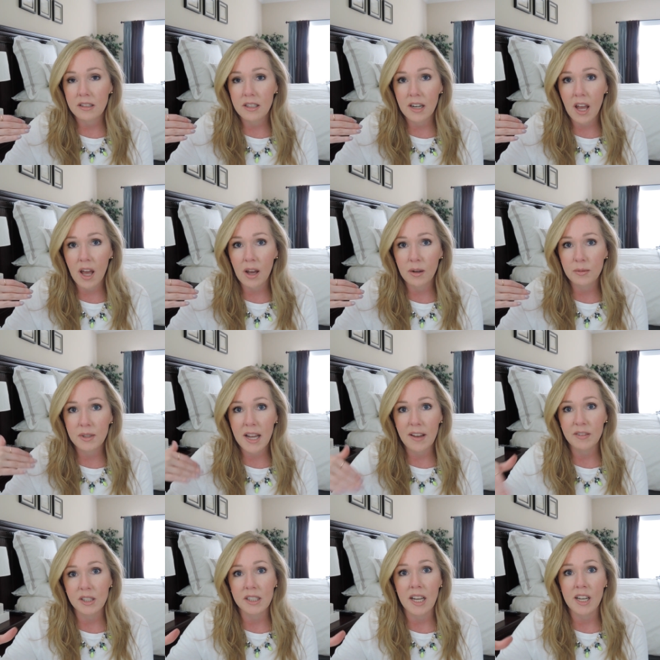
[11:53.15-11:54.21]
you know,
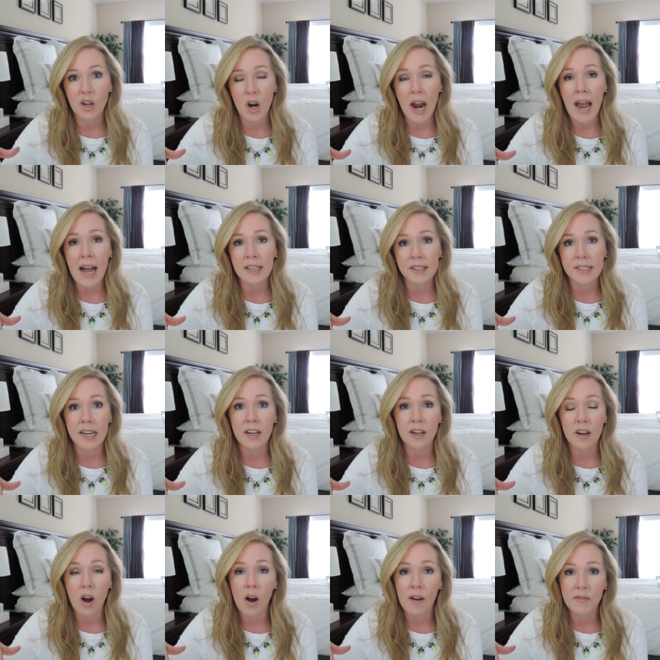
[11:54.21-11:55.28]
devastate your house,
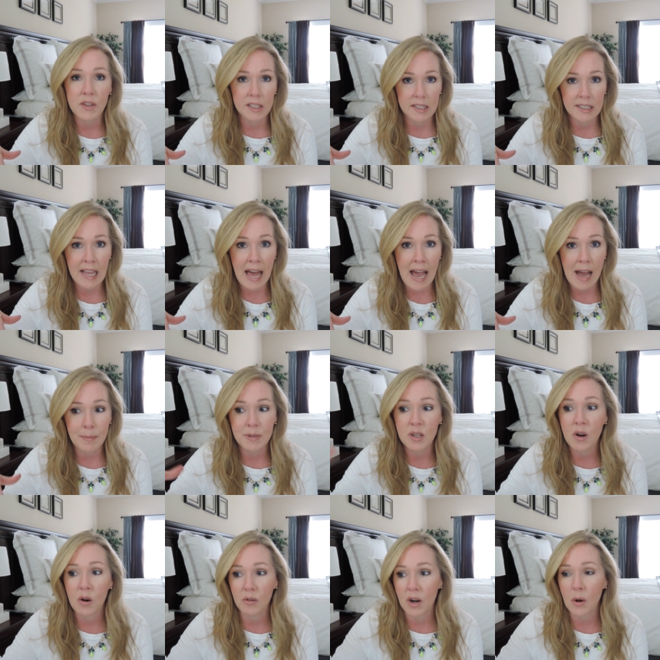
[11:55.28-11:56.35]
tear it off the slab,
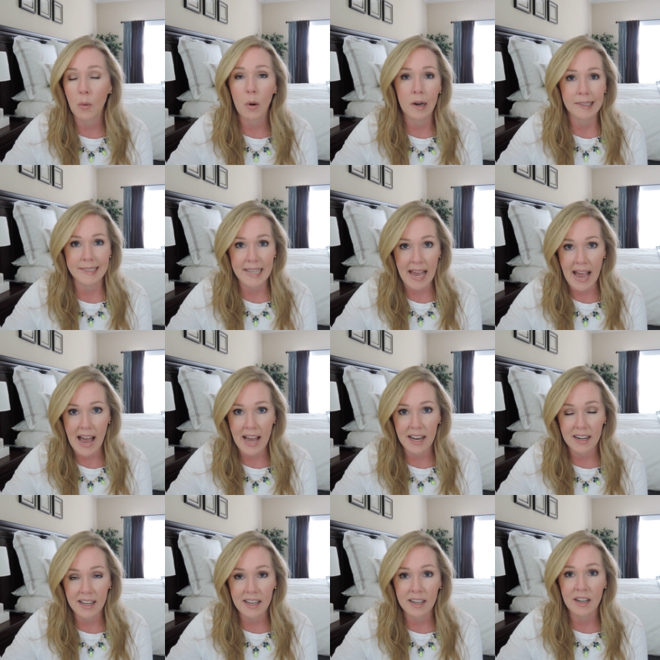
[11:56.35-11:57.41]
you don't know where it's at.
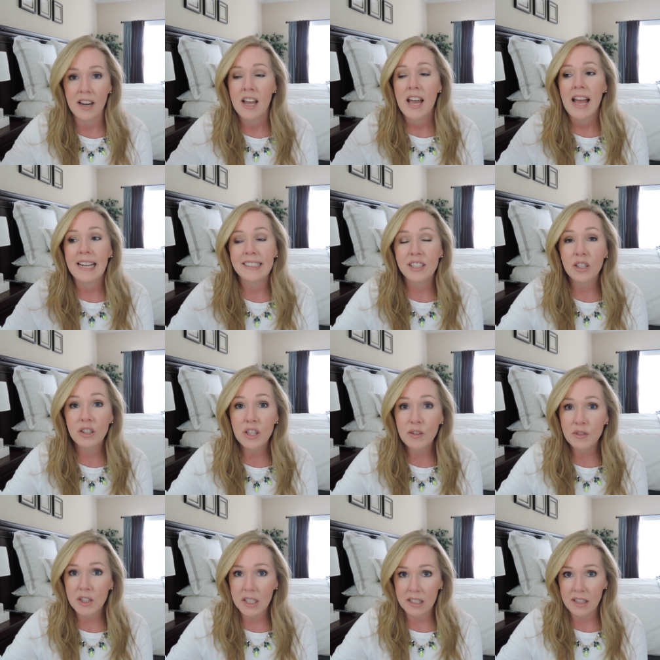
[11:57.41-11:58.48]
And until
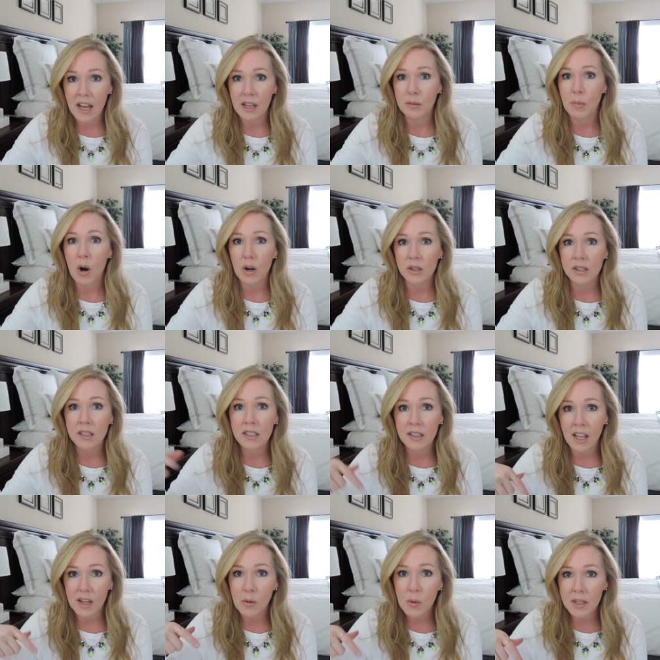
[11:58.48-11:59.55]
you've seen that in
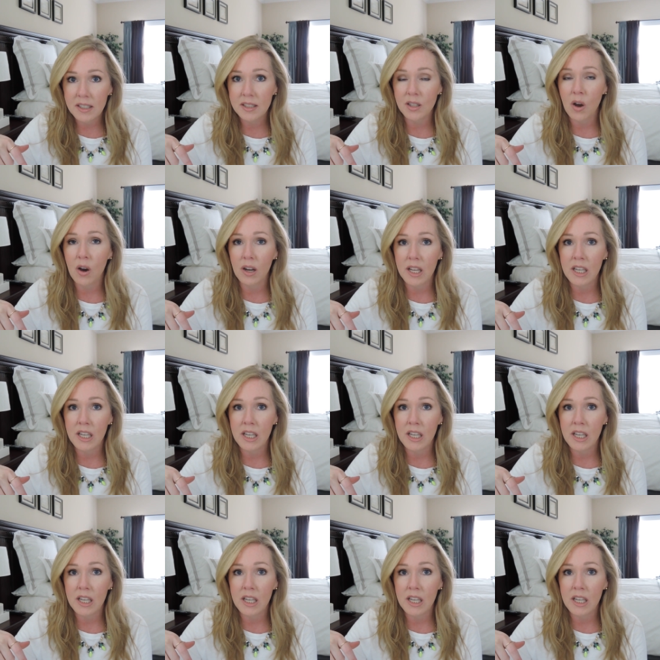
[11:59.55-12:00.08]
person like we saw